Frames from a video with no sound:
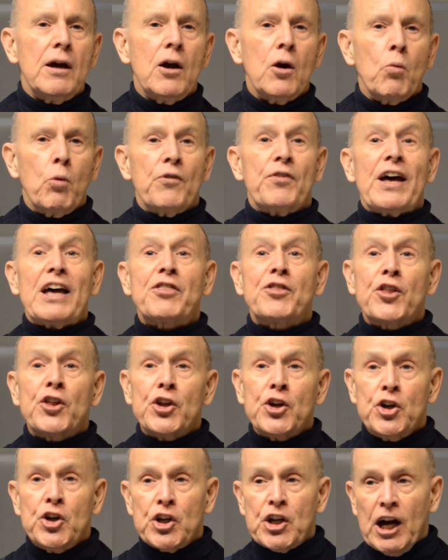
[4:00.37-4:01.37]
with that
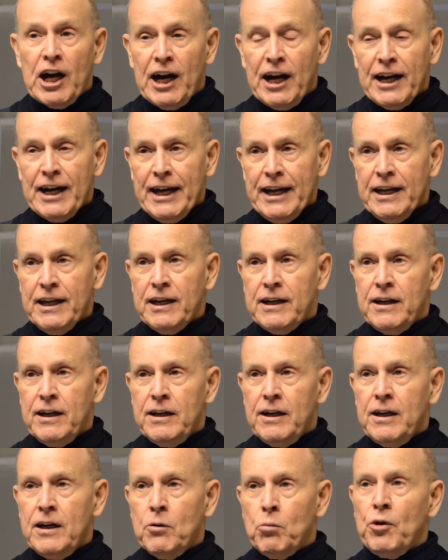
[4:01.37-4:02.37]
third eye,
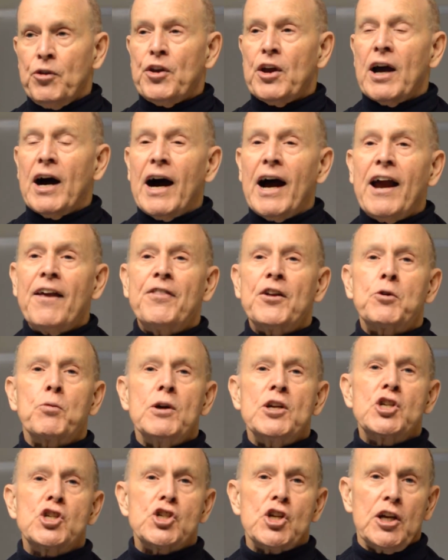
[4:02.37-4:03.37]
with the eye that
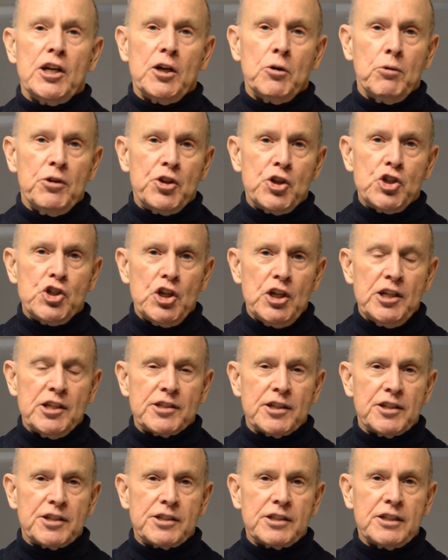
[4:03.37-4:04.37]
we share with
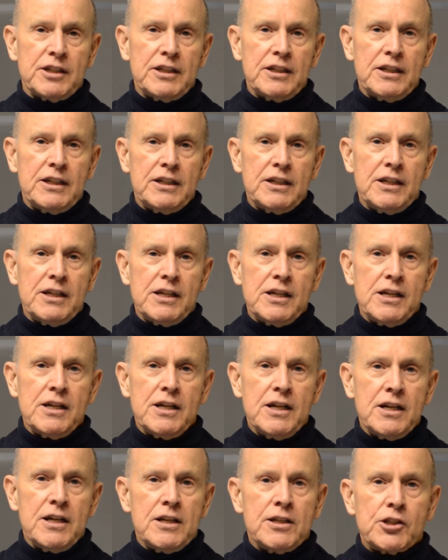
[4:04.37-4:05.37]
Jesus.
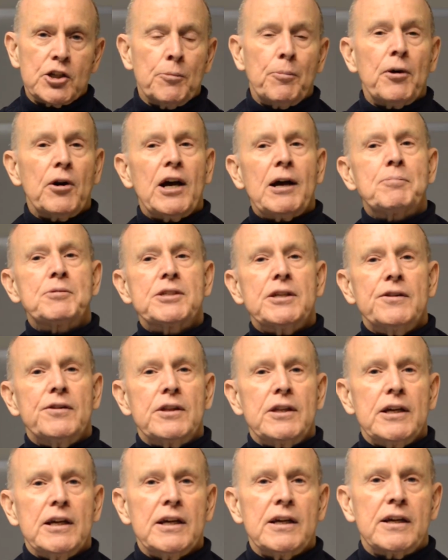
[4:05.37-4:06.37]
So perhaps in
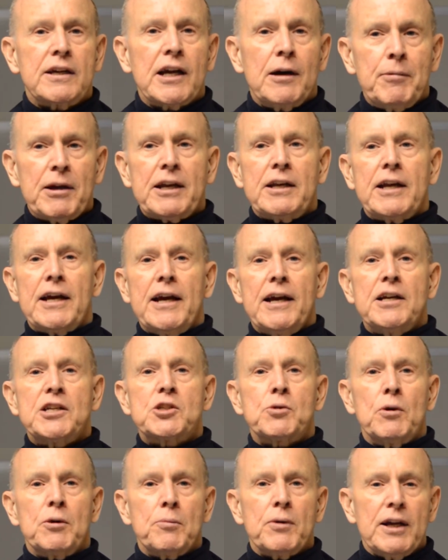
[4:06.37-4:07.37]
the coming
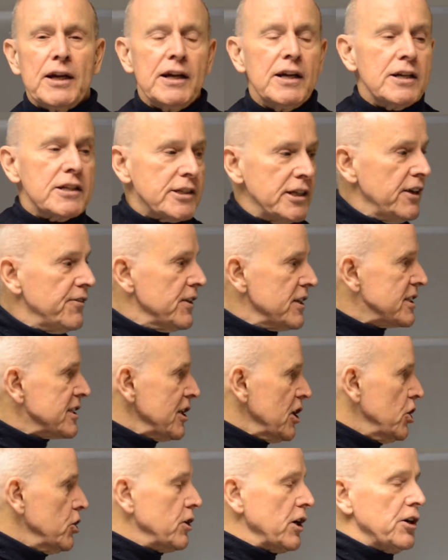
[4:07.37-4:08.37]
days when we see this
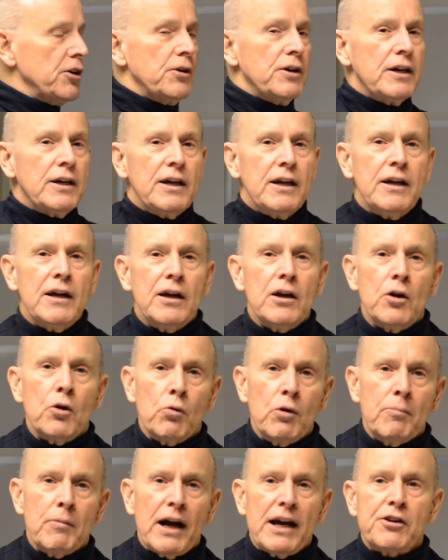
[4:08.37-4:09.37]
logo,
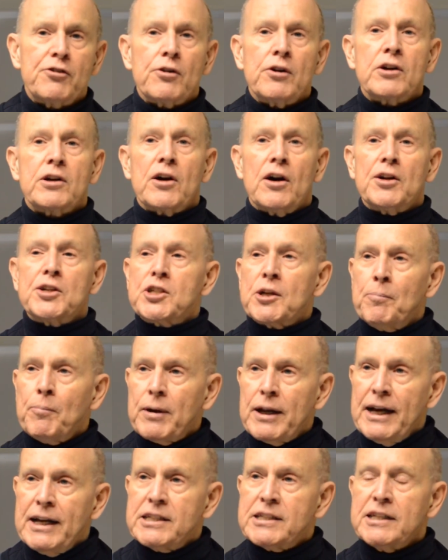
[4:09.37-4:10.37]
we might
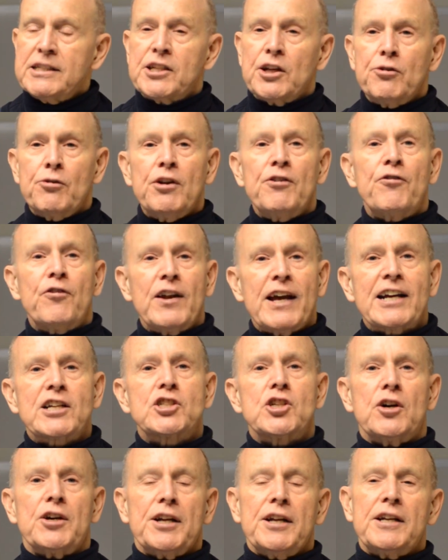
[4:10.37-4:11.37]
contemplate it and
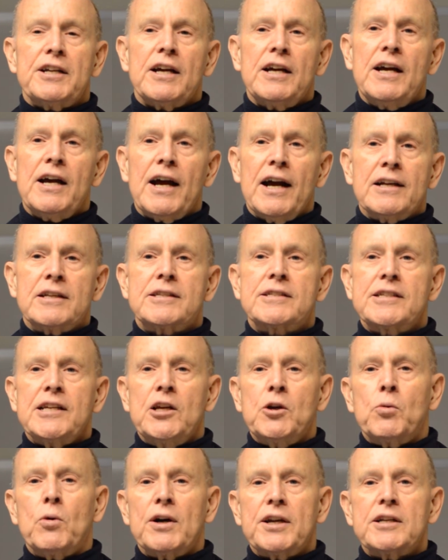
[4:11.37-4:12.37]
reflect on it and
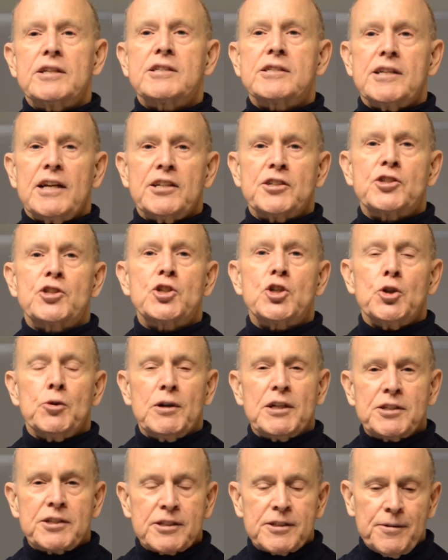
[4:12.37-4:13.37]
see what it says to
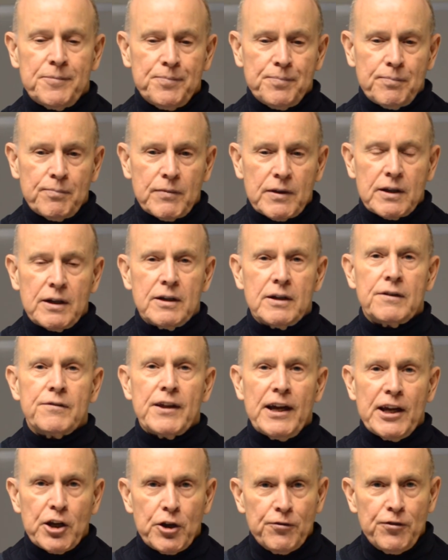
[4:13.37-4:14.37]
us.
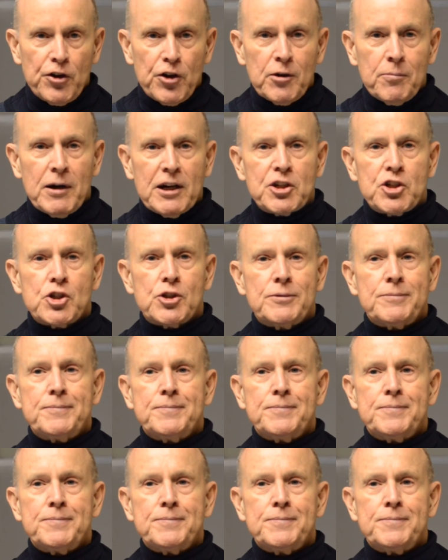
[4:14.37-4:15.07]
Thank you very much.